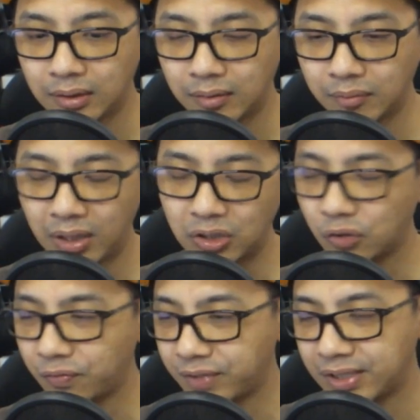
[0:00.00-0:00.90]
Mila
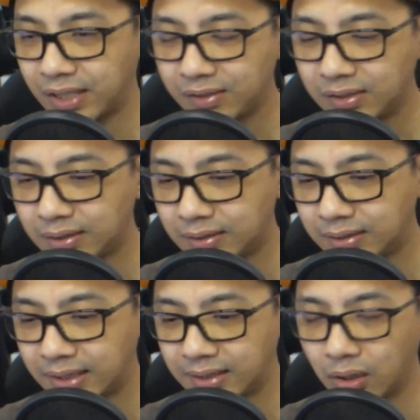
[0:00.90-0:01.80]
Jovovich's character
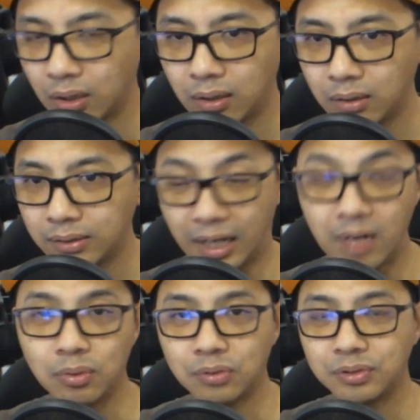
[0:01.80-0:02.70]
says
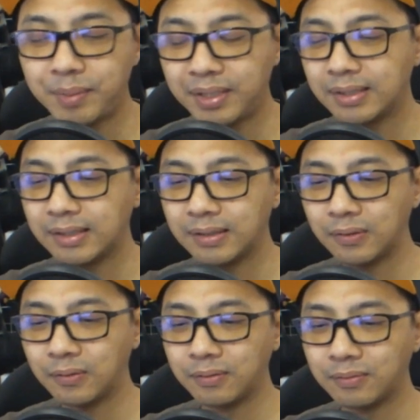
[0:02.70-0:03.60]
Diabolos. I mean,
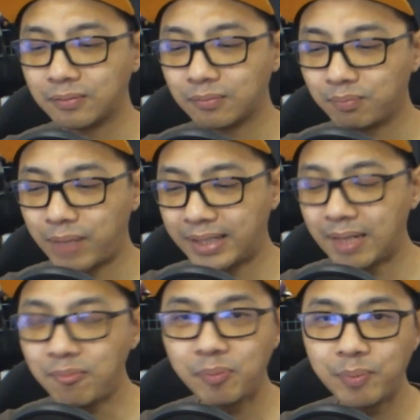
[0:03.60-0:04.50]
by
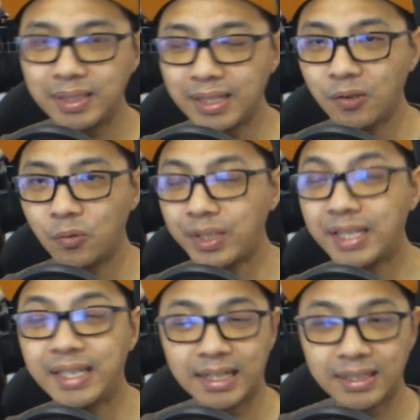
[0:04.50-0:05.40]
them repeating, we
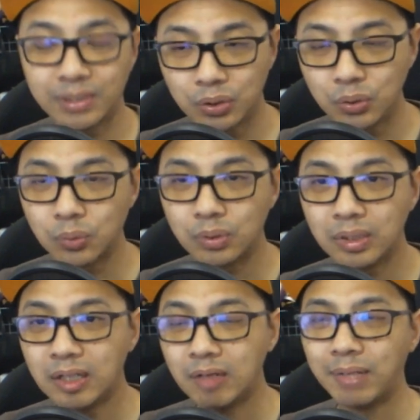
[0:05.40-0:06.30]
get it too.
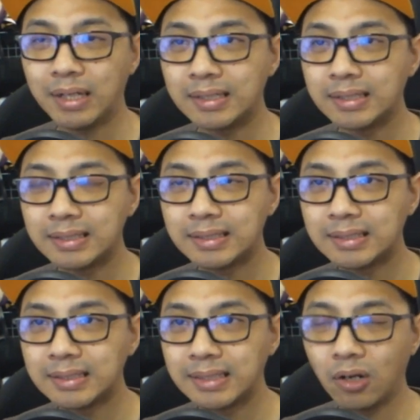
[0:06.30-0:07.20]
But
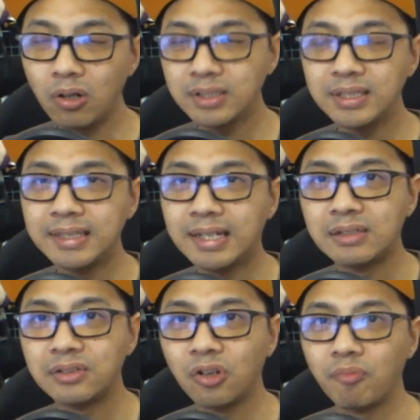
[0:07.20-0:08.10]
in all honesty,
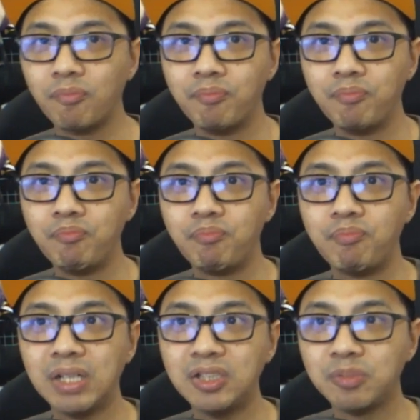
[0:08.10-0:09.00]
there's not
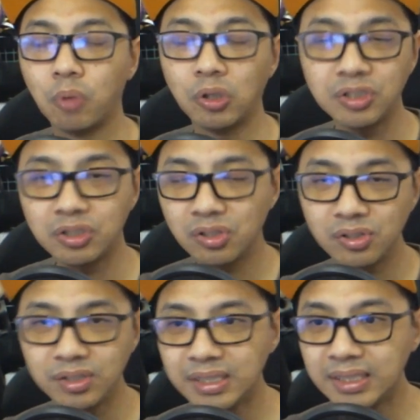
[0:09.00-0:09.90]
much
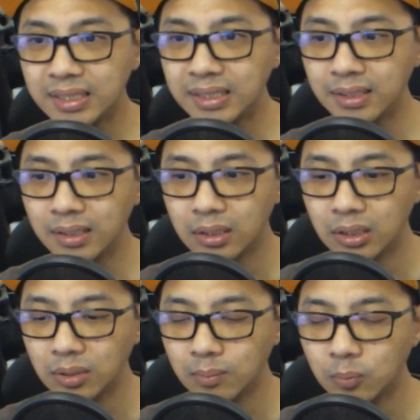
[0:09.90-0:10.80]
monsters in the
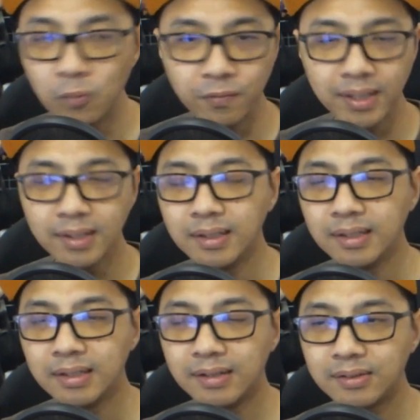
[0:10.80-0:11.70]
movie.
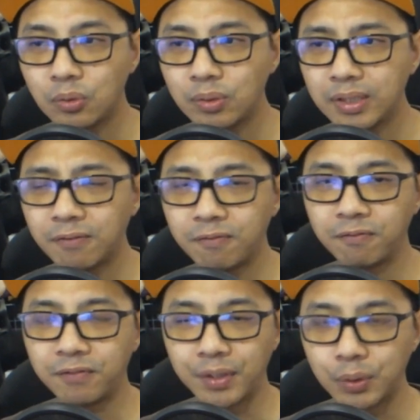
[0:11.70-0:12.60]
There's only a
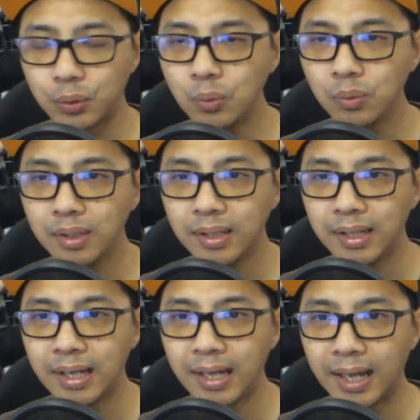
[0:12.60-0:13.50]
few.
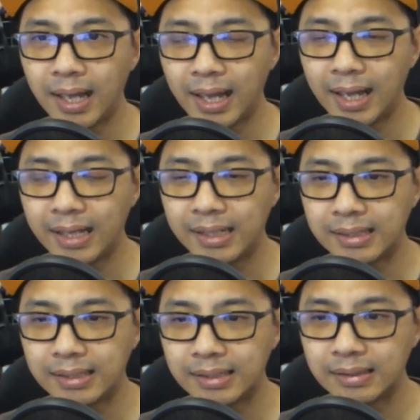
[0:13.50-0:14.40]
And